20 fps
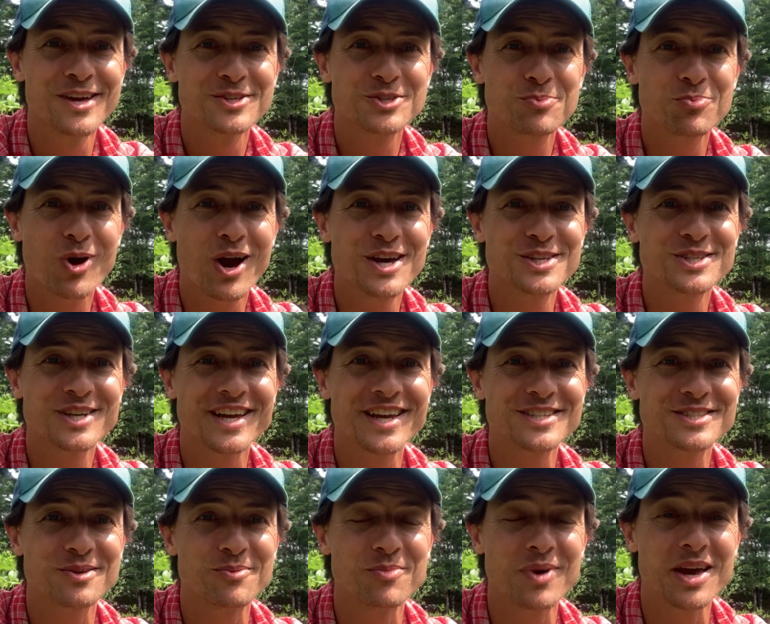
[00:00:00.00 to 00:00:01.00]
Surprising
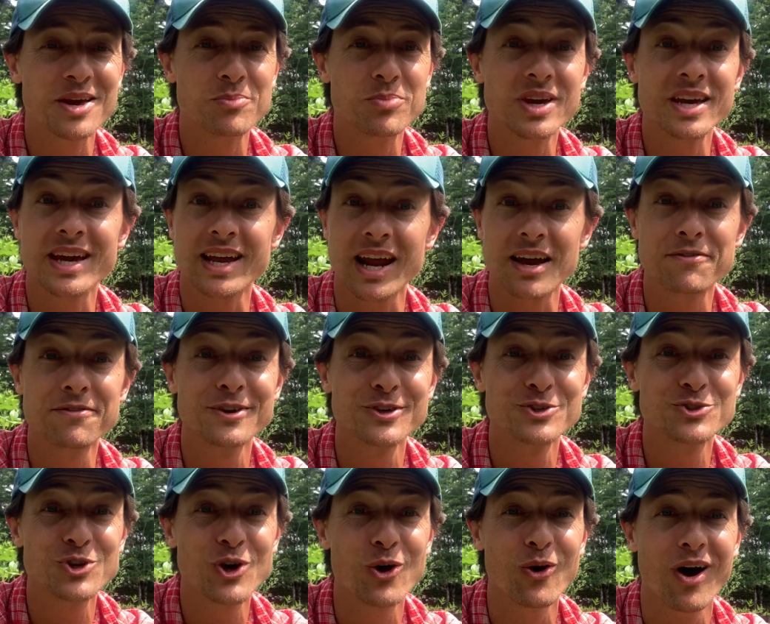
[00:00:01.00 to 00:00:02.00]
as it may be, and I feel
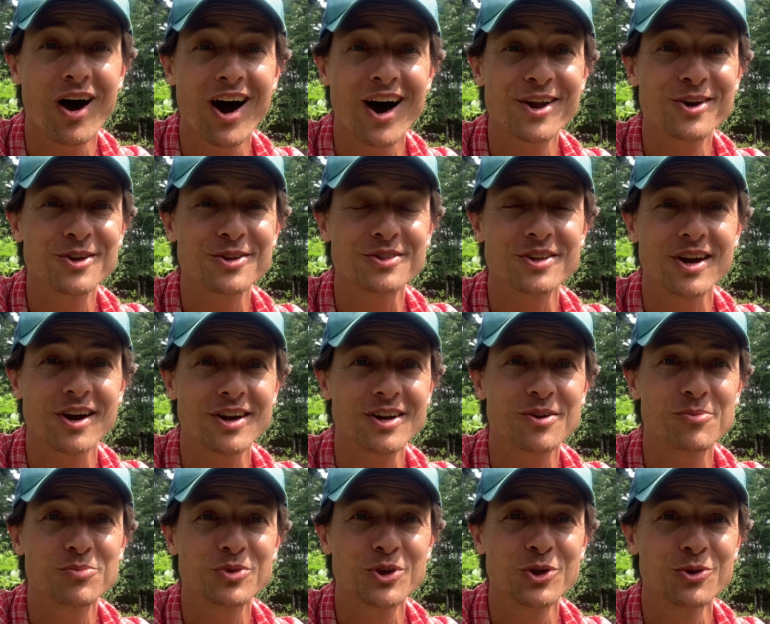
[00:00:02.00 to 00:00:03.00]
so honored that our
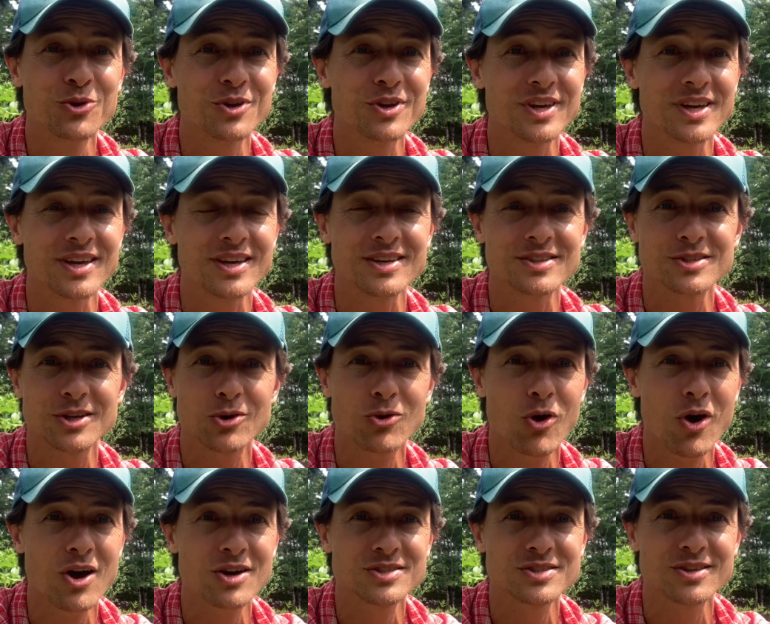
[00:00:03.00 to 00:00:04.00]
community is
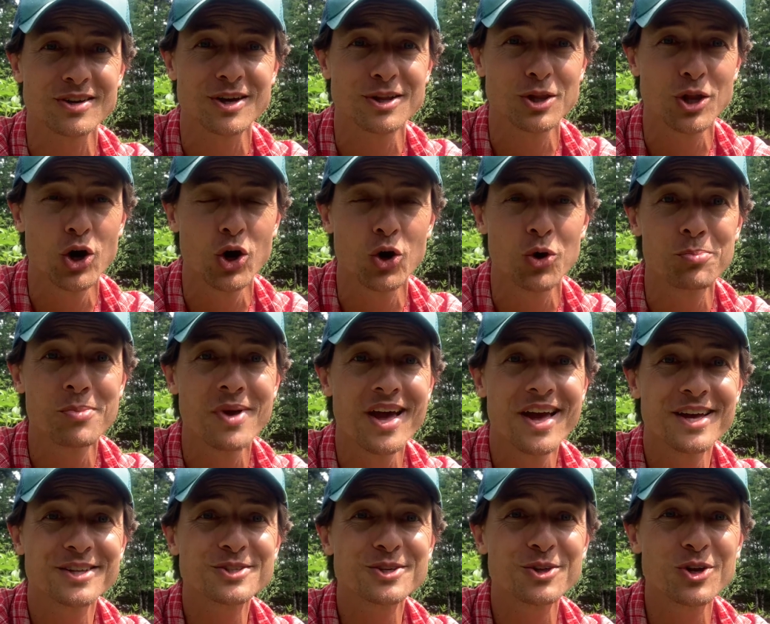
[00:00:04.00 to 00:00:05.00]
across the globe,
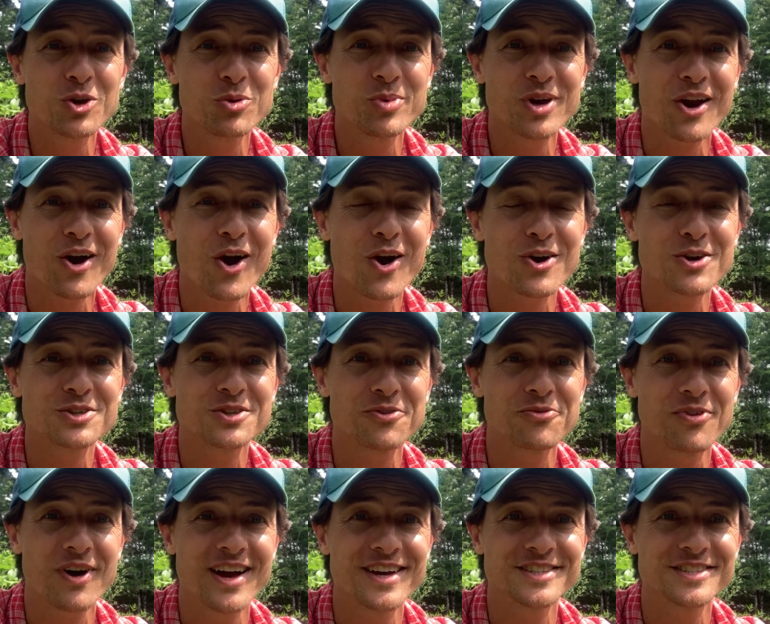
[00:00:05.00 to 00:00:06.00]
it's a little bit hard to
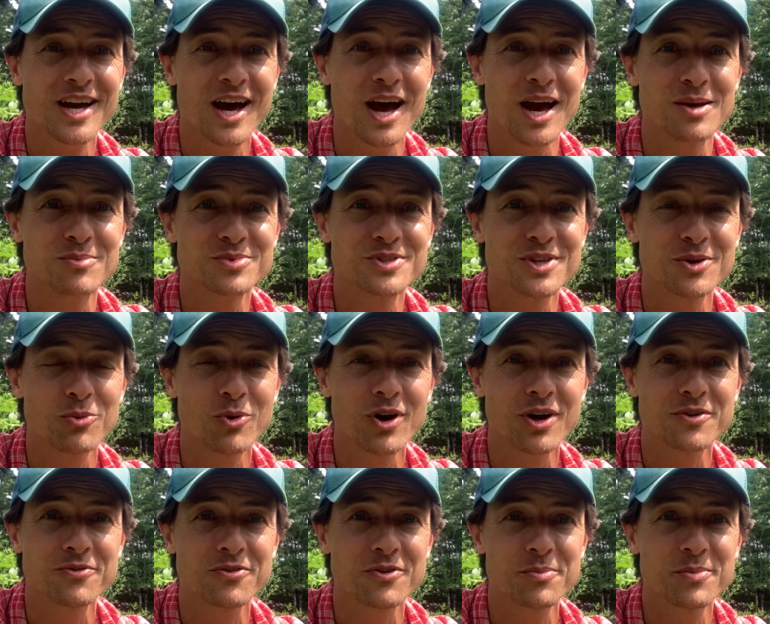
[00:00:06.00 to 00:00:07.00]
find times that
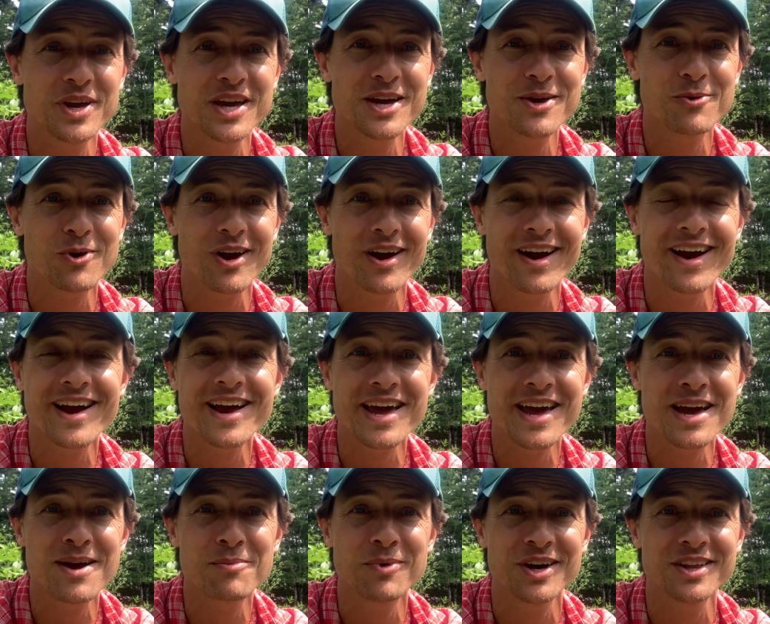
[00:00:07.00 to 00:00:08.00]
work for me where I
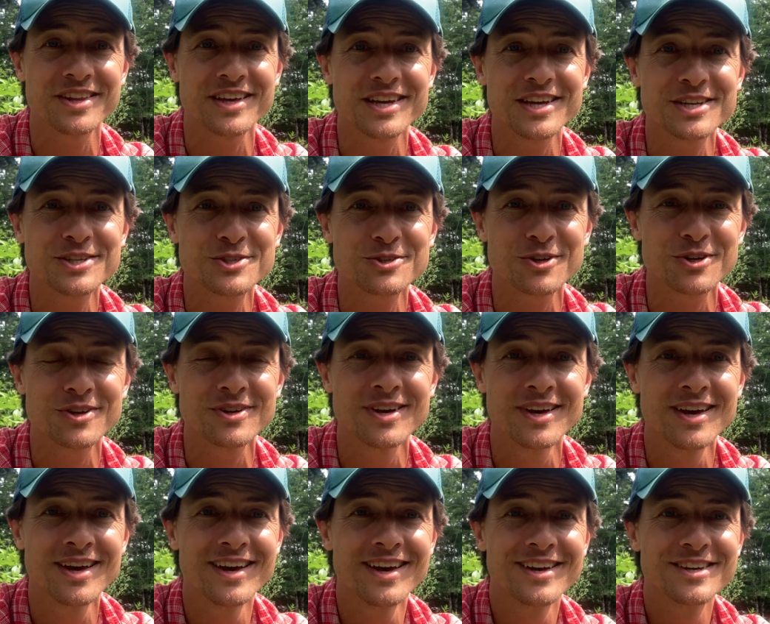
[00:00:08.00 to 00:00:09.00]
am on the eastern
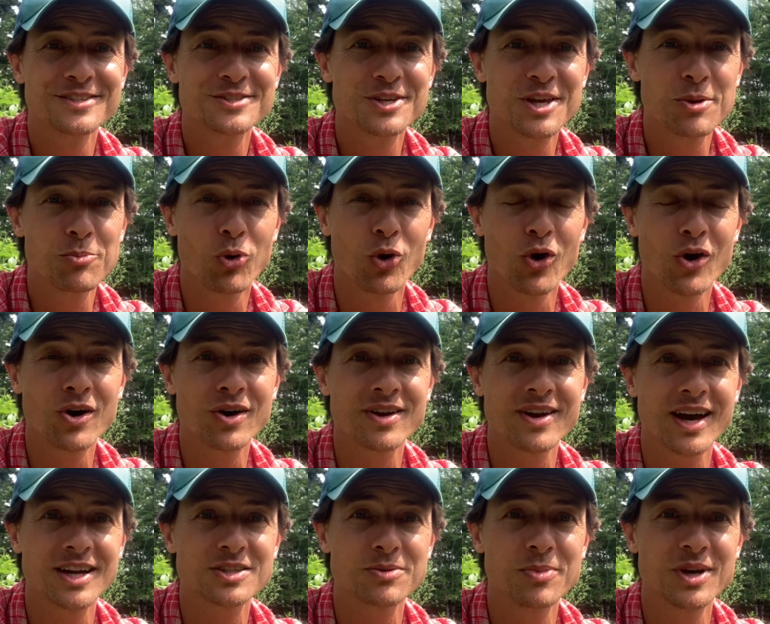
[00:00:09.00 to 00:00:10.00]
seaboard,
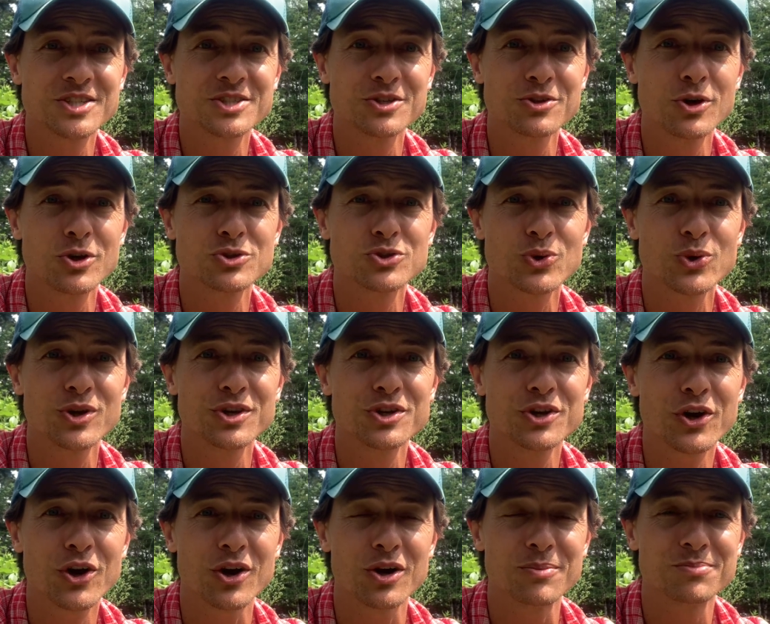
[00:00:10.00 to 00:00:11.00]
not to mention those who are in
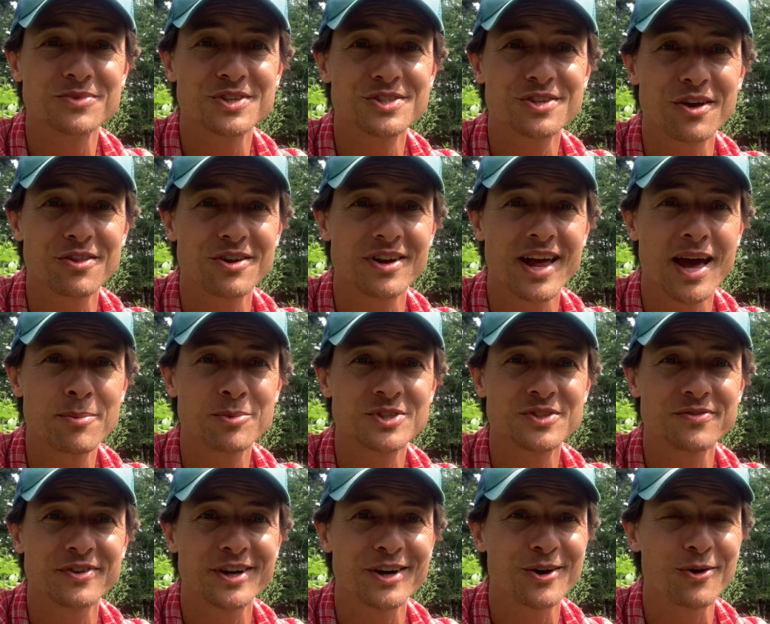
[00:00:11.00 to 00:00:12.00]
Europe, the southern
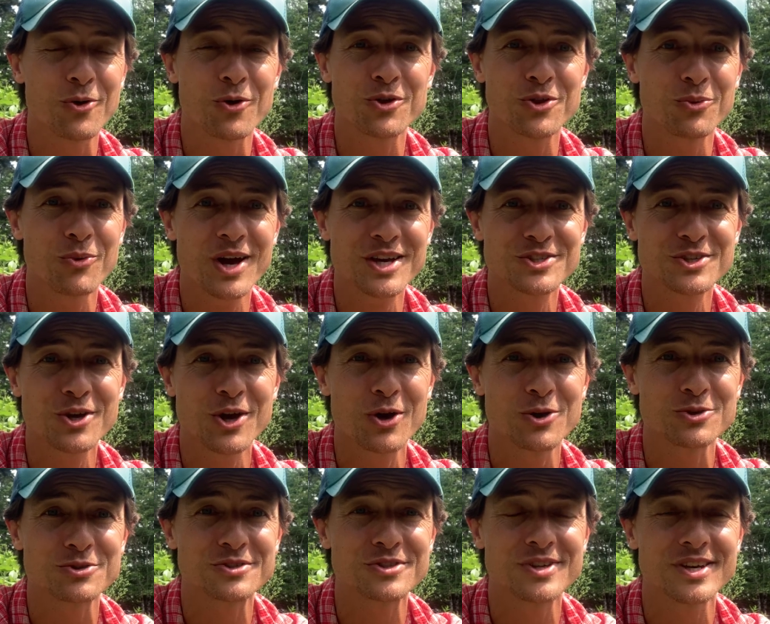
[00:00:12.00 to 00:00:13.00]
hemisphere, or the west
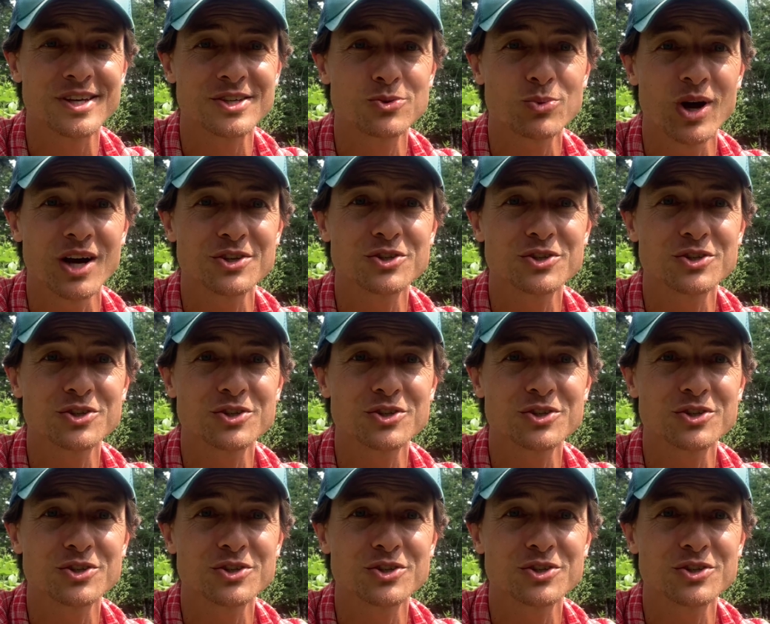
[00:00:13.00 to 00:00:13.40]
coast as well.